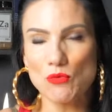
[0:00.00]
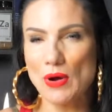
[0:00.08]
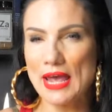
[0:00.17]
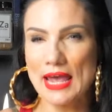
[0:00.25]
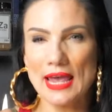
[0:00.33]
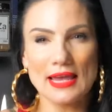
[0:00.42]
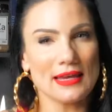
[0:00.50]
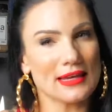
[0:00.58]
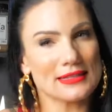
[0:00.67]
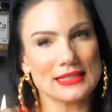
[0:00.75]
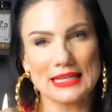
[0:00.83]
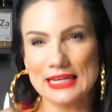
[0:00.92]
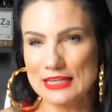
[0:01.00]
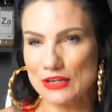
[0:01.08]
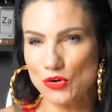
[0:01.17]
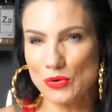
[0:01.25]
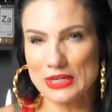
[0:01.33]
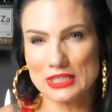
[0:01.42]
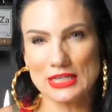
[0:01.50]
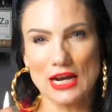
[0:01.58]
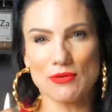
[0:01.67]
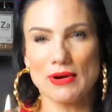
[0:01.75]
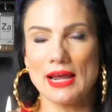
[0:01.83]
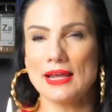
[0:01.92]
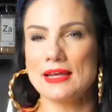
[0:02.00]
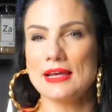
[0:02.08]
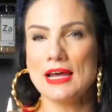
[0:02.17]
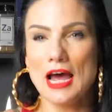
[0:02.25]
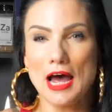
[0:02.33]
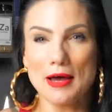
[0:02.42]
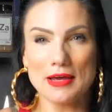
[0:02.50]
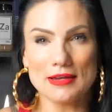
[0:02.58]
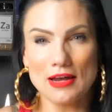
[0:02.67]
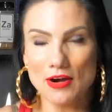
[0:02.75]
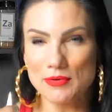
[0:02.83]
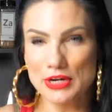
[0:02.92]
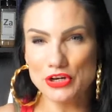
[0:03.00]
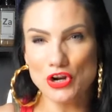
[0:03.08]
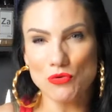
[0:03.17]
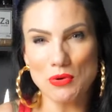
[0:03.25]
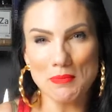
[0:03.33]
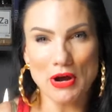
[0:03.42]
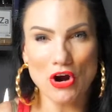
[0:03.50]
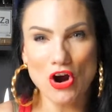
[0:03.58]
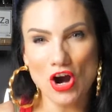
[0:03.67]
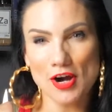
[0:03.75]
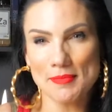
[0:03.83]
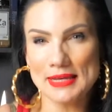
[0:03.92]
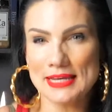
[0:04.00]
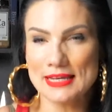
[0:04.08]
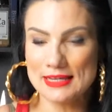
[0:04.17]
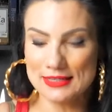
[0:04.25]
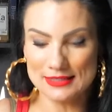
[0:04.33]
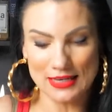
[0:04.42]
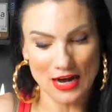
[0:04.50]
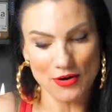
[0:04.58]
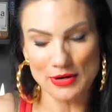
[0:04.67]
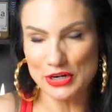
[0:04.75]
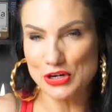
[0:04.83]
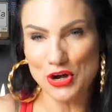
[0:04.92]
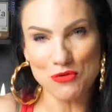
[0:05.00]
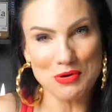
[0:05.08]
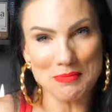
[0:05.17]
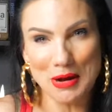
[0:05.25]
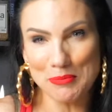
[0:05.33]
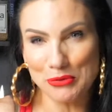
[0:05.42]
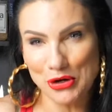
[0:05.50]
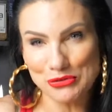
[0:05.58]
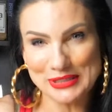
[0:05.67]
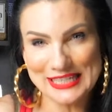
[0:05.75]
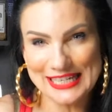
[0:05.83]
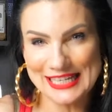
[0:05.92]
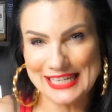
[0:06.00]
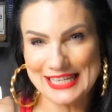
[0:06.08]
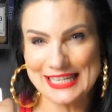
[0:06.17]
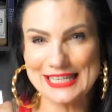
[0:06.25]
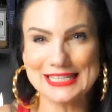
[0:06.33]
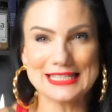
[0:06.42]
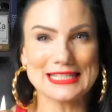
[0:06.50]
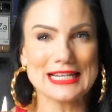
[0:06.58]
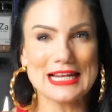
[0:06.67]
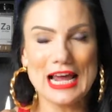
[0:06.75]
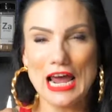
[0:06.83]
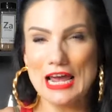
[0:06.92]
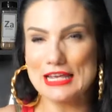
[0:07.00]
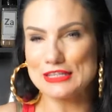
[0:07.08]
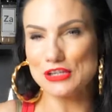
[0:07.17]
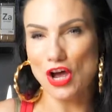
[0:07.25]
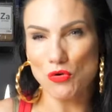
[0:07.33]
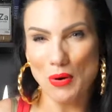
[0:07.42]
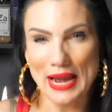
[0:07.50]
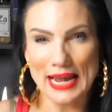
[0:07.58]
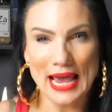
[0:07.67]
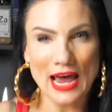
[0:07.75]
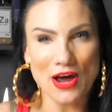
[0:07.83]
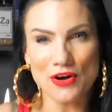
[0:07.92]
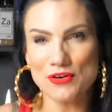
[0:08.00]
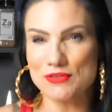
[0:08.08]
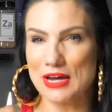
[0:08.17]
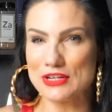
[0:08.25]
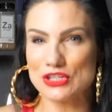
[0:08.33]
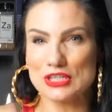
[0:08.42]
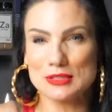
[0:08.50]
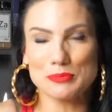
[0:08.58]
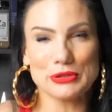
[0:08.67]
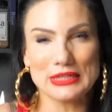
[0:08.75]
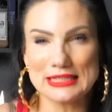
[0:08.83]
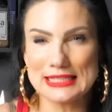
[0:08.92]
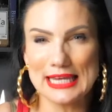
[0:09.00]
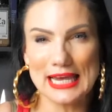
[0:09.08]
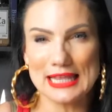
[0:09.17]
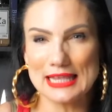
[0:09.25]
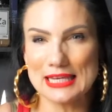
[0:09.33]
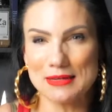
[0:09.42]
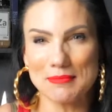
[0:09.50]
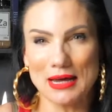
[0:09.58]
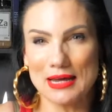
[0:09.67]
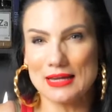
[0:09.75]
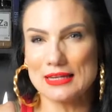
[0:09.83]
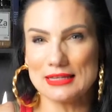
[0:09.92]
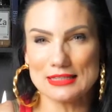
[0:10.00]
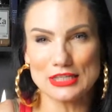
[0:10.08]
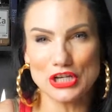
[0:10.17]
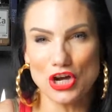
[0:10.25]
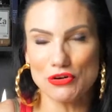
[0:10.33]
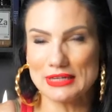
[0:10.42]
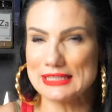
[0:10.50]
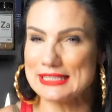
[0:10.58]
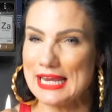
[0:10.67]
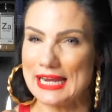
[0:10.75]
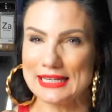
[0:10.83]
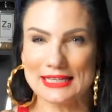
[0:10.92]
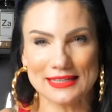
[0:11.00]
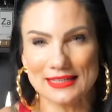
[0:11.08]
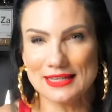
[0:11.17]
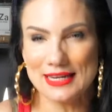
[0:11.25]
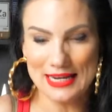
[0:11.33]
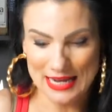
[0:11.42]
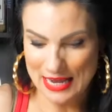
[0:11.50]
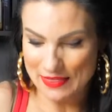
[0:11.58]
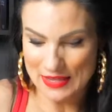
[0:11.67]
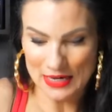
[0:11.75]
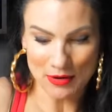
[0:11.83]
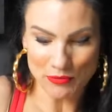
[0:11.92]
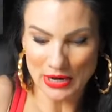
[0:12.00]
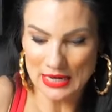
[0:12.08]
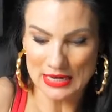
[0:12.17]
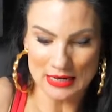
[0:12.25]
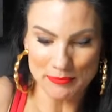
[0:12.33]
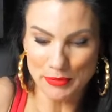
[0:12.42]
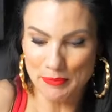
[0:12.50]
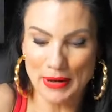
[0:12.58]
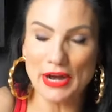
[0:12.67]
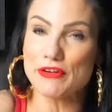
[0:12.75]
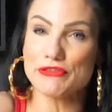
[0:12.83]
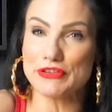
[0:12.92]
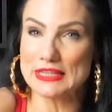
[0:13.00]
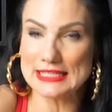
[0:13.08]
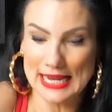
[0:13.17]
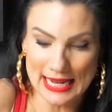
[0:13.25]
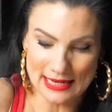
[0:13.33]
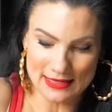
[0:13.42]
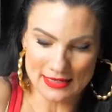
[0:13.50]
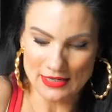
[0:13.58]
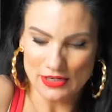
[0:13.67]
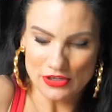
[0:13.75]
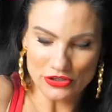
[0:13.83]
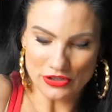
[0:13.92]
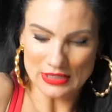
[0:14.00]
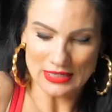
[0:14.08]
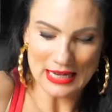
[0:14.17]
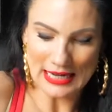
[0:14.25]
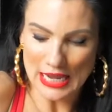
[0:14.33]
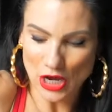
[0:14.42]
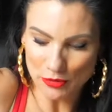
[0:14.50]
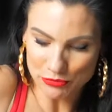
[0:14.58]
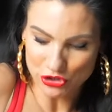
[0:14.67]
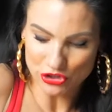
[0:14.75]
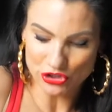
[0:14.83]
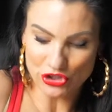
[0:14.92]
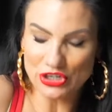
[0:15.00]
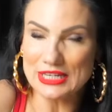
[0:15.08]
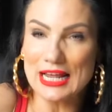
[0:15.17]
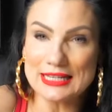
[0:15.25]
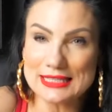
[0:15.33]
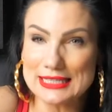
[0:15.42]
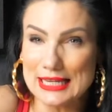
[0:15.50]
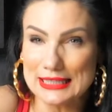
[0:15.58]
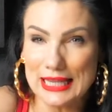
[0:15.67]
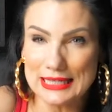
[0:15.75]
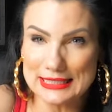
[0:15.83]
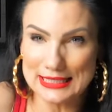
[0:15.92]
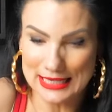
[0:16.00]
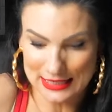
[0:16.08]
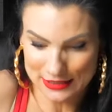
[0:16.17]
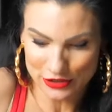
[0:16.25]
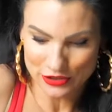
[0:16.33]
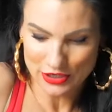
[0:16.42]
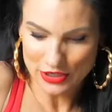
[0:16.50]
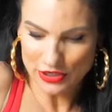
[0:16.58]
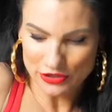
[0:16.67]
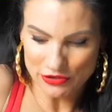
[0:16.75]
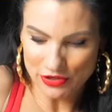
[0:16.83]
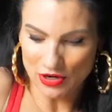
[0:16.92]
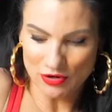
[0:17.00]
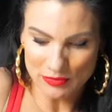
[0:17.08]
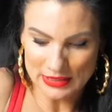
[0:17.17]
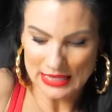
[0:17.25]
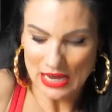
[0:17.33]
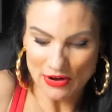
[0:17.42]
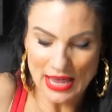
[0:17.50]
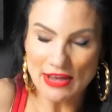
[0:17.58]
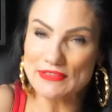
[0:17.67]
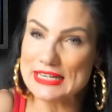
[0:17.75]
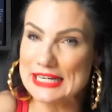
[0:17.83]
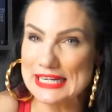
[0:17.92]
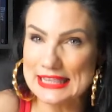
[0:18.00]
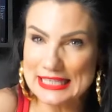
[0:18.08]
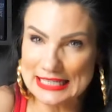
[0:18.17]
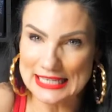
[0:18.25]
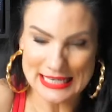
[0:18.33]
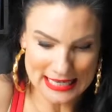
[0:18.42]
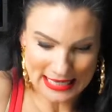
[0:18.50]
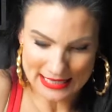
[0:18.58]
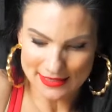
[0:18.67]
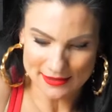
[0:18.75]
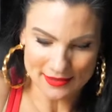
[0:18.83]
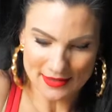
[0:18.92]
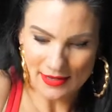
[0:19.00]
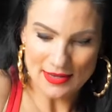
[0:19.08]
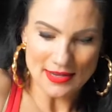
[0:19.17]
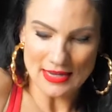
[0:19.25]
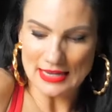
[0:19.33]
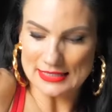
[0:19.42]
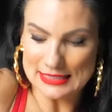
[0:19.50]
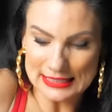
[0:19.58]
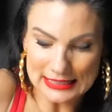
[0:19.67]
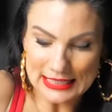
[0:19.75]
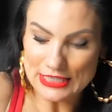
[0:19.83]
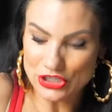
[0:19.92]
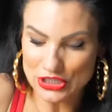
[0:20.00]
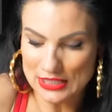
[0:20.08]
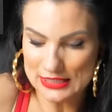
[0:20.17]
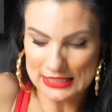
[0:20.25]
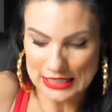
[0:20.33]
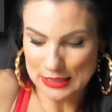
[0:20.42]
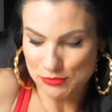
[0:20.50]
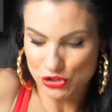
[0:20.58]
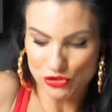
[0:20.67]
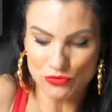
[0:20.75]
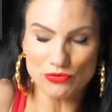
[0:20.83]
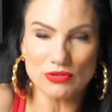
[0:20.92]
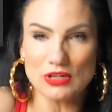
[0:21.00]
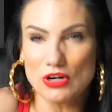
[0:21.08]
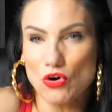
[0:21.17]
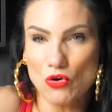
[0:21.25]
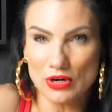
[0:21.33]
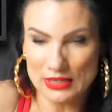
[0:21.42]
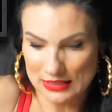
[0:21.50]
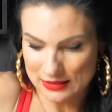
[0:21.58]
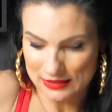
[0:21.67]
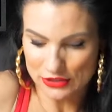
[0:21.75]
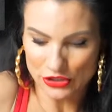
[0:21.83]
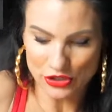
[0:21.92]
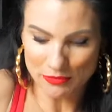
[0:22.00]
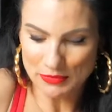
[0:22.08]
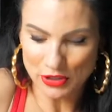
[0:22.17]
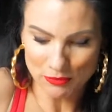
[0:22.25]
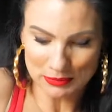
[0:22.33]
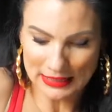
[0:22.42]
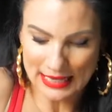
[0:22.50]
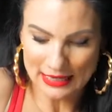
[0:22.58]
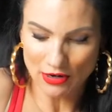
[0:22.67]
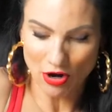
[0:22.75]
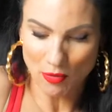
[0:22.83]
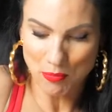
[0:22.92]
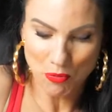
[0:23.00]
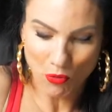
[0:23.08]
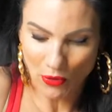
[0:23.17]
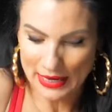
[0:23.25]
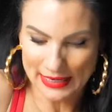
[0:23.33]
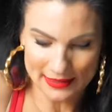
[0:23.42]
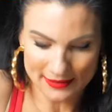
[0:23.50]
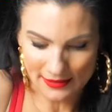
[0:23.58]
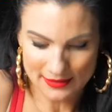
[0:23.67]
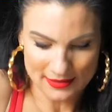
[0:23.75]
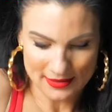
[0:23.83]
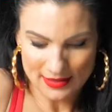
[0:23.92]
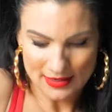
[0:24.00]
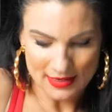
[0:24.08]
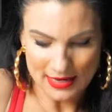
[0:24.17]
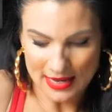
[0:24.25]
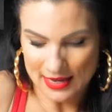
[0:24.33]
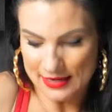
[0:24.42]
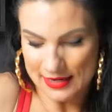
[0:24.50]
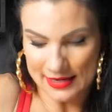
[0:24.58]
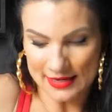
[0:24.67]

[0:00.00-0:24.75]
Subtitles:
way, it's again a quick shot, right? I already know what my carb is, I already know what my protein is. It's all weighed out. I just put it together in my to-go container, and then I'm ready and prepared for the day. So that kind of helps you so you're not stuck like Chuck, you know, without having anything to eat. It's delicious, keeps you according to your meal plan on point, and